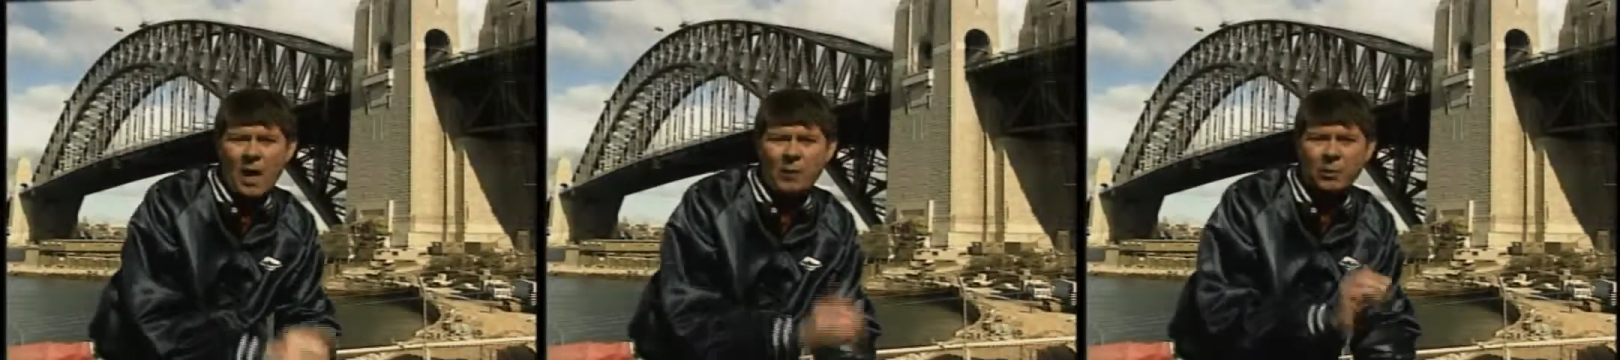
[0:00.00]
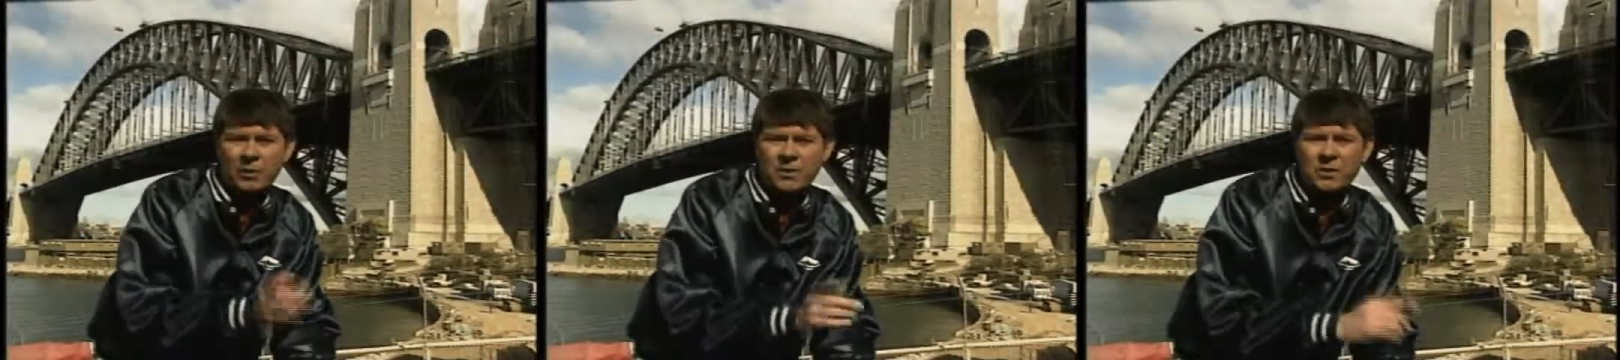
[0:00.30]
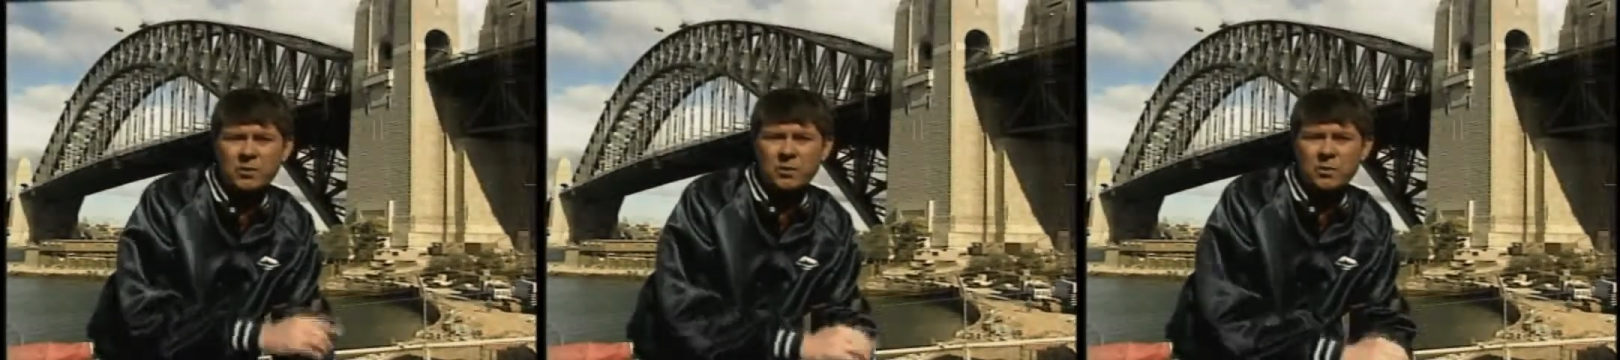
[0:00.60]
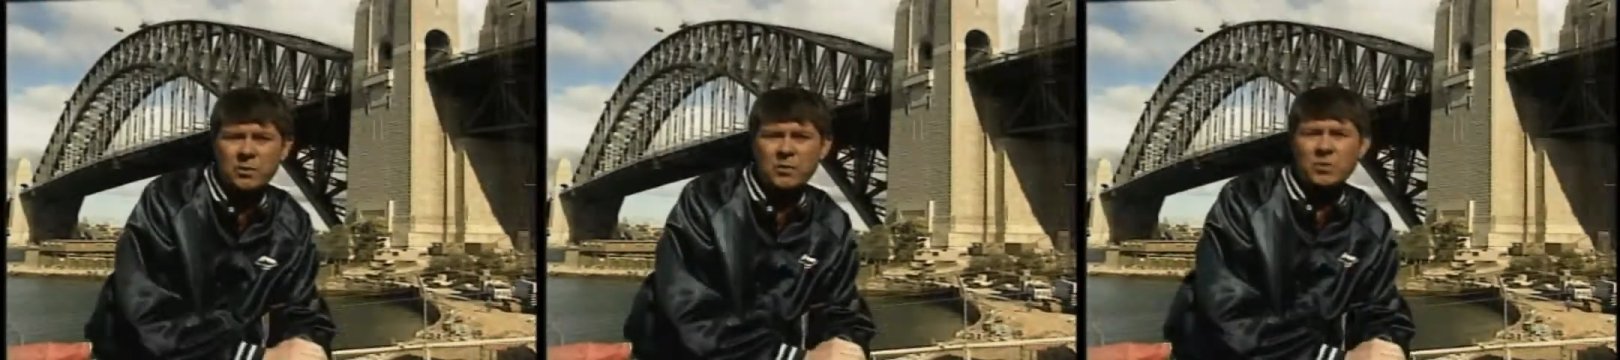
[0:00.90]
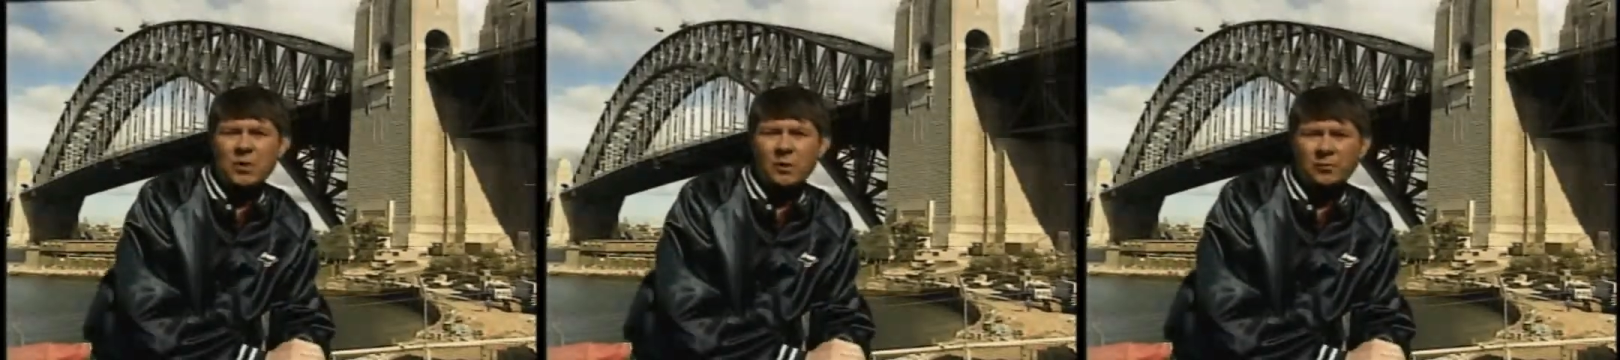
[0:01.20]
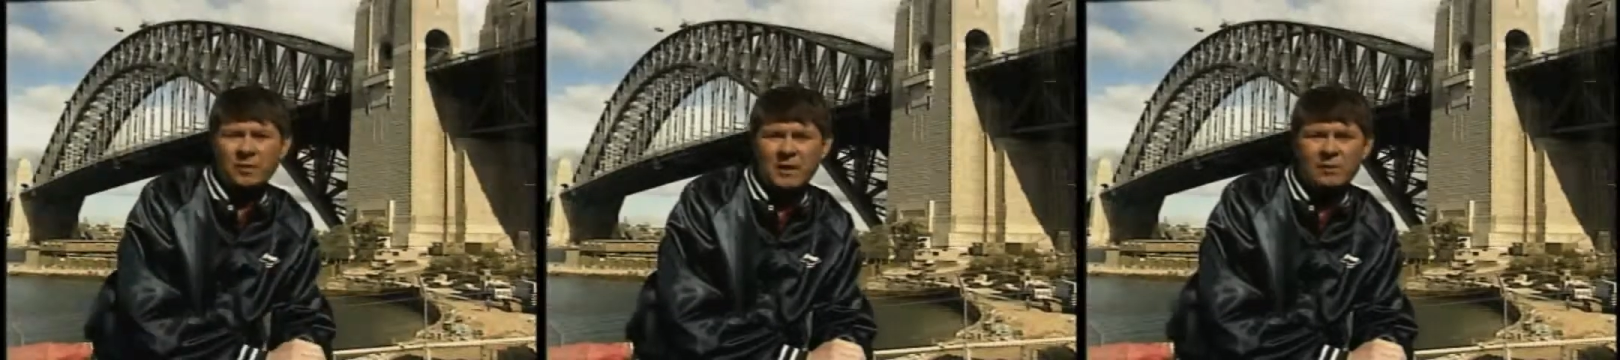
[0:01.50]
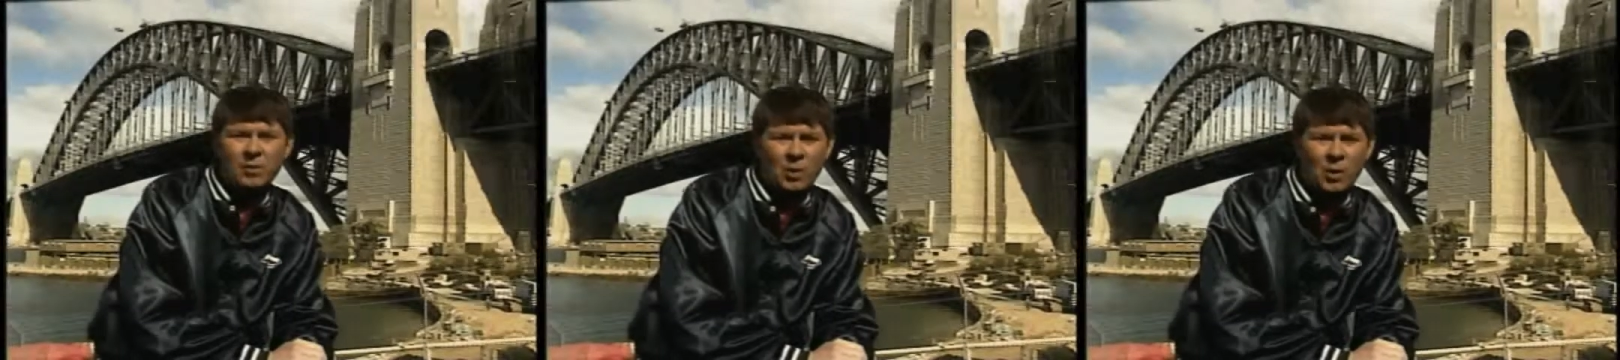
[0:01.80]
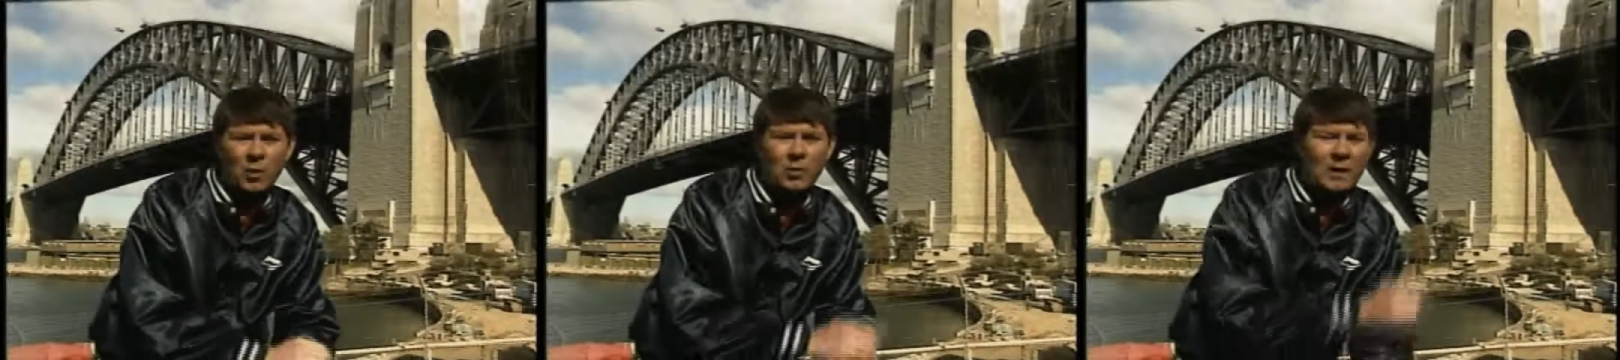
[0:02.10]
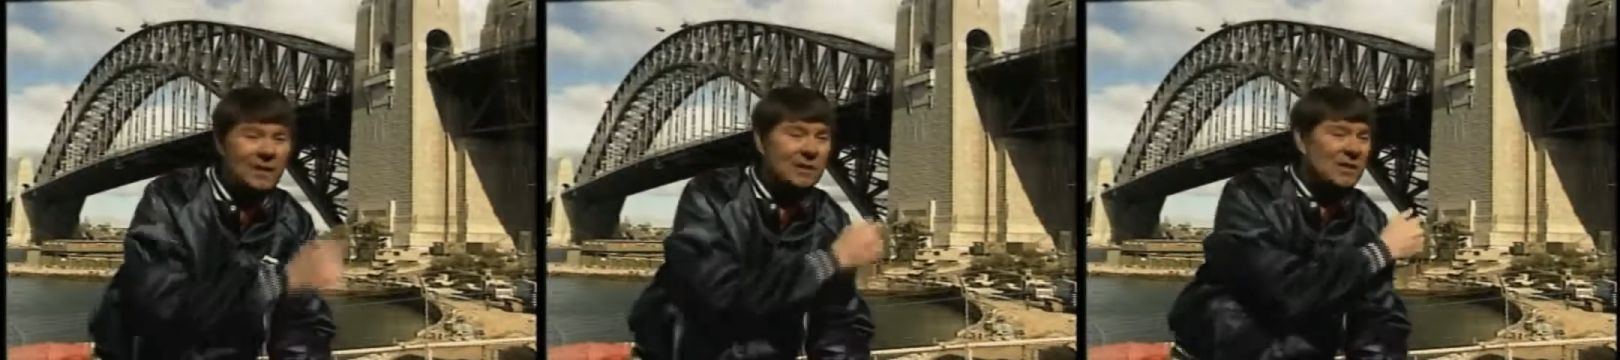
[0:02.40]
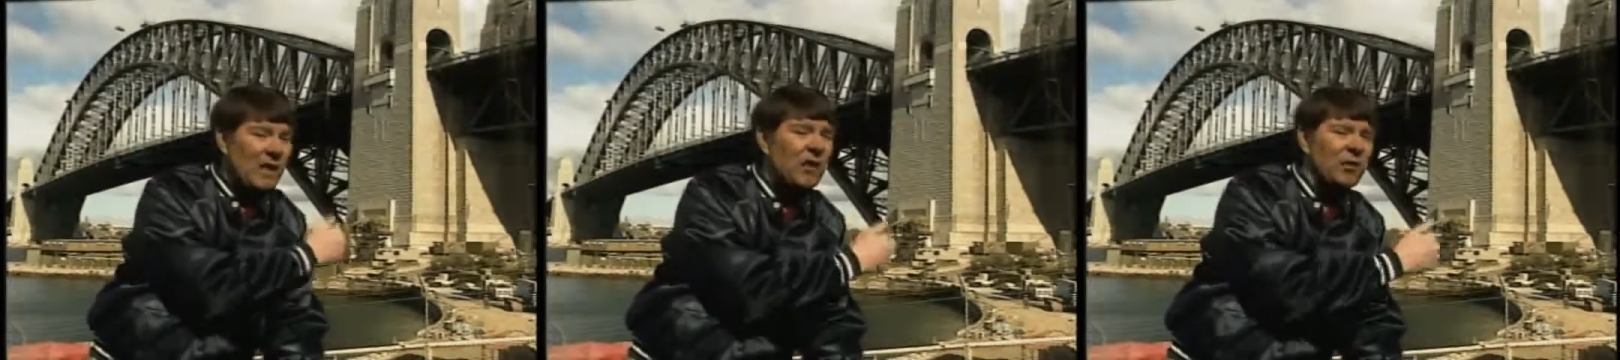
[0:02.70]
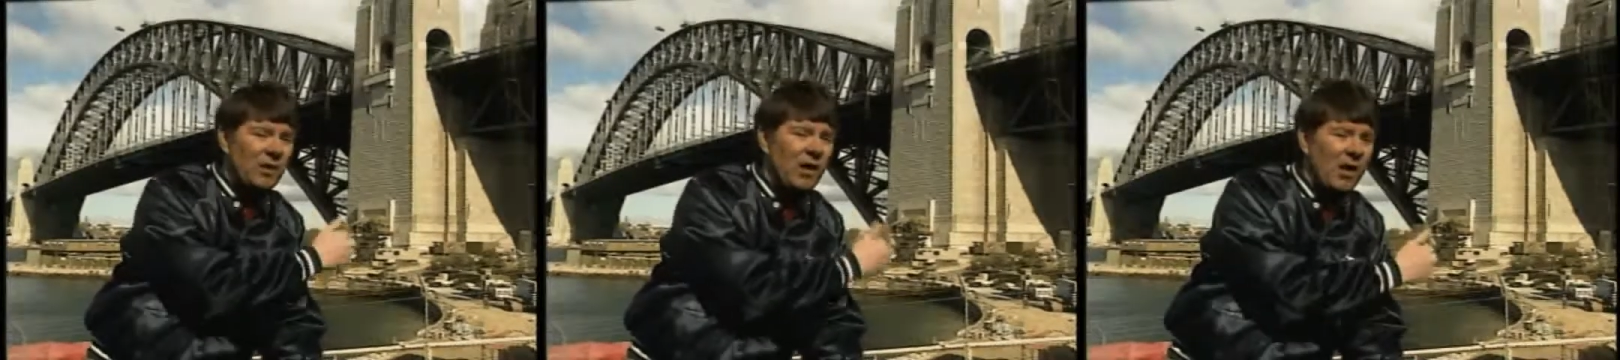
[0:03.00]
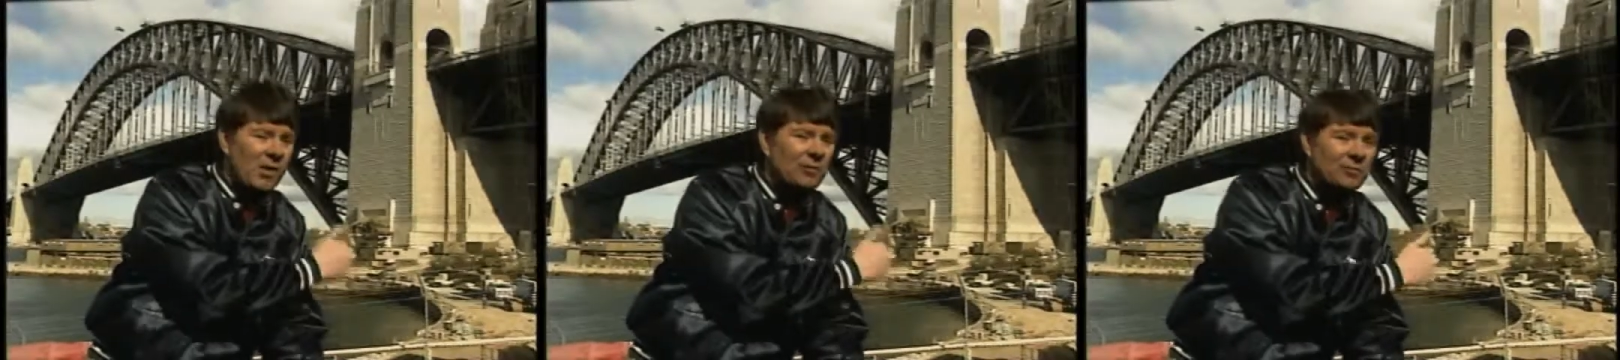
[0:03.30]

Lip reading: and will continue to do so, even though down there